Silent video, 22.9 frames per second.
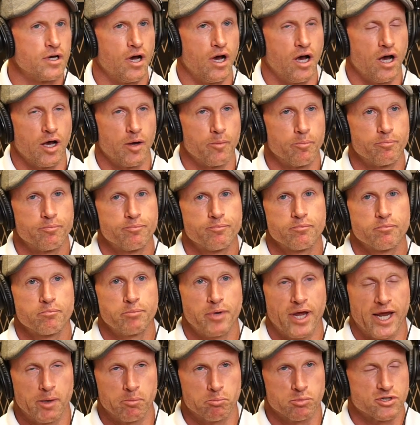um,
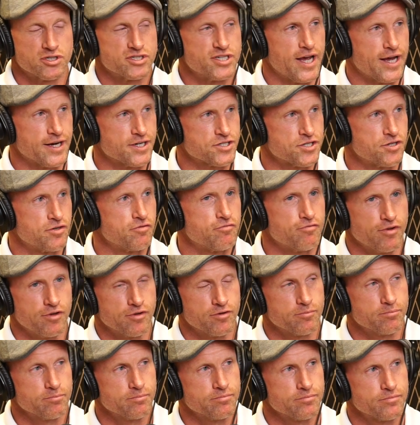paint protection
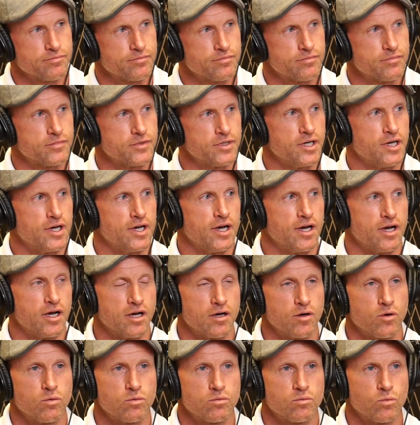film,
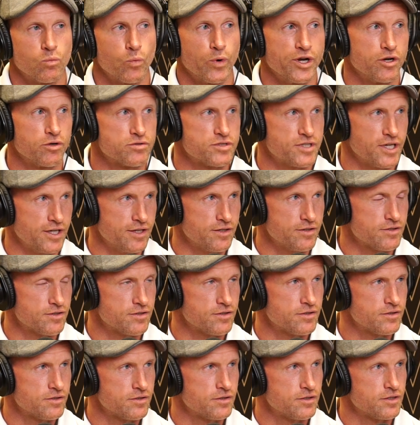uh, window tint,
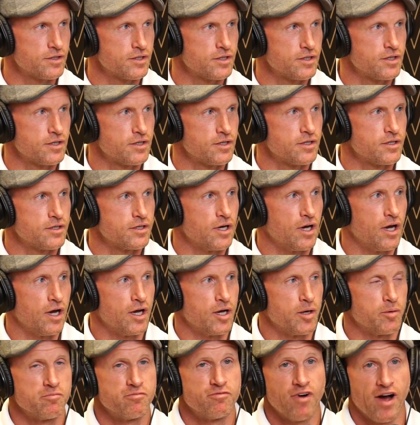
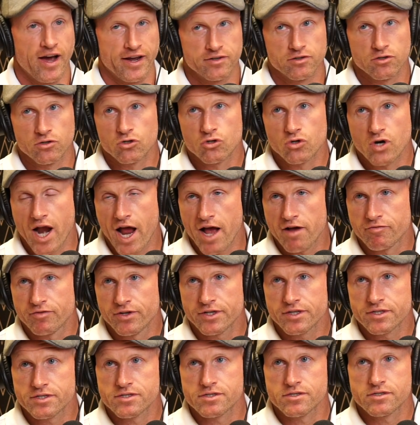um, vinyl
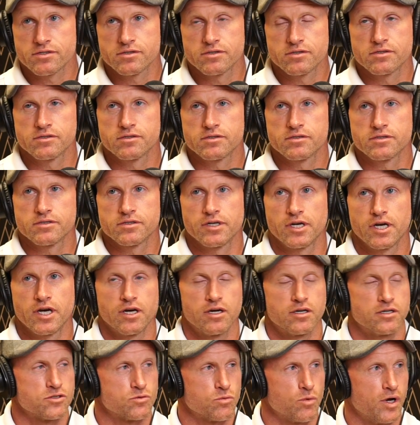graphics
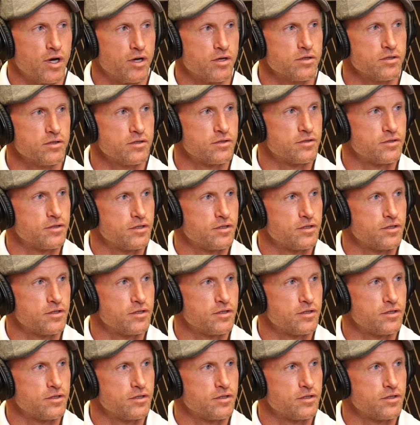uh, as well.